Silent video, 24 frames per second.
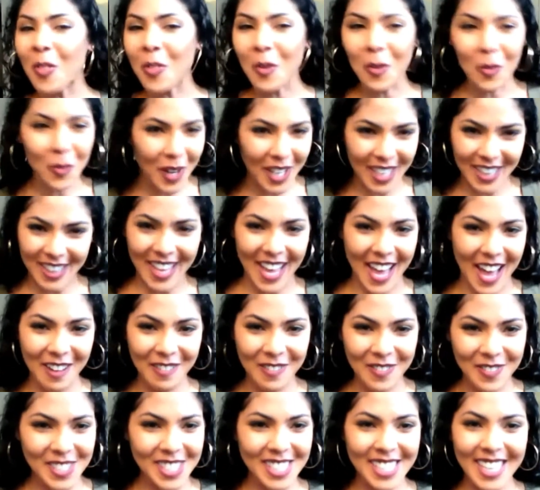the way
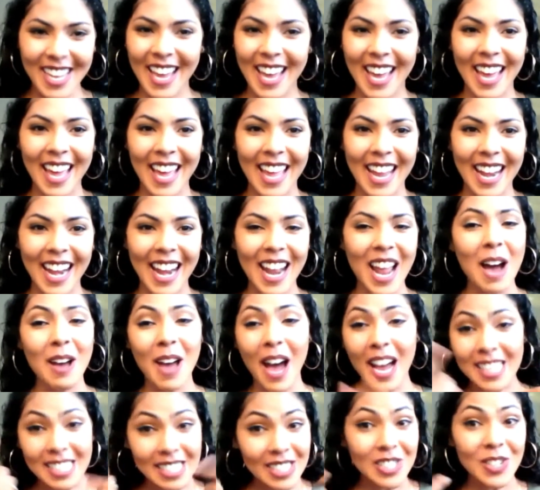left, and
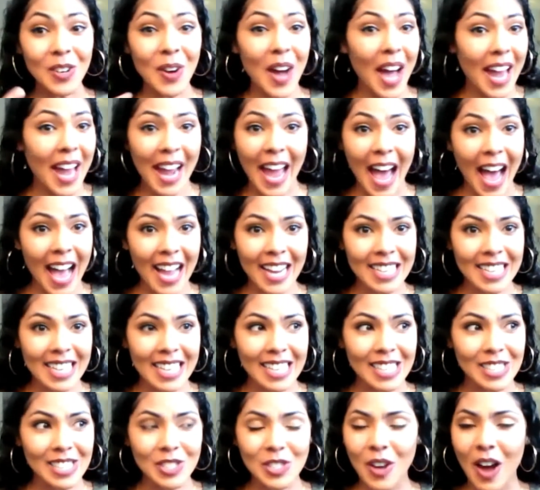I still had
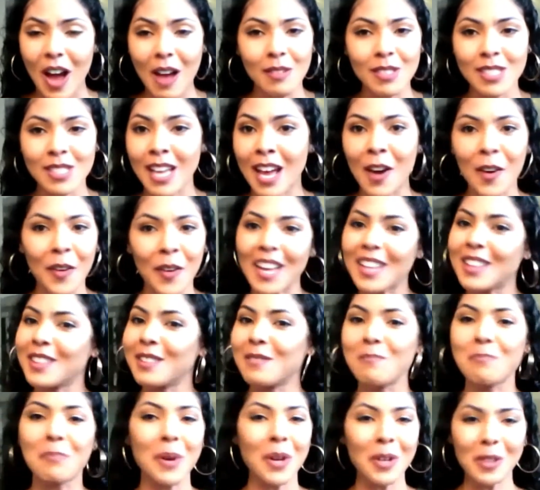acne. So I was like, okay,
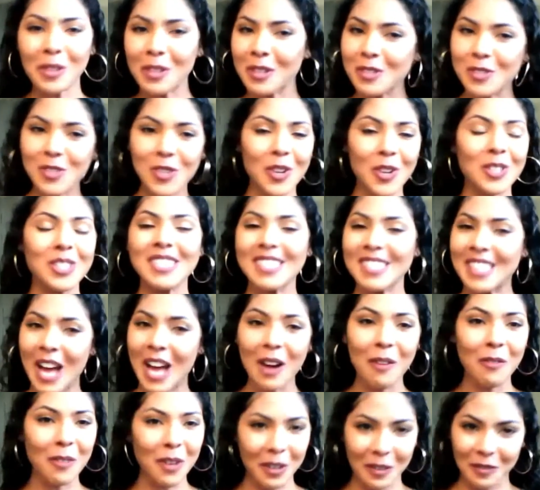birth control does
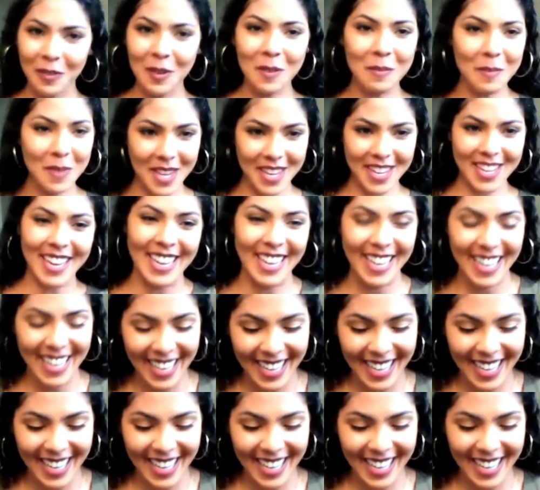not work for me.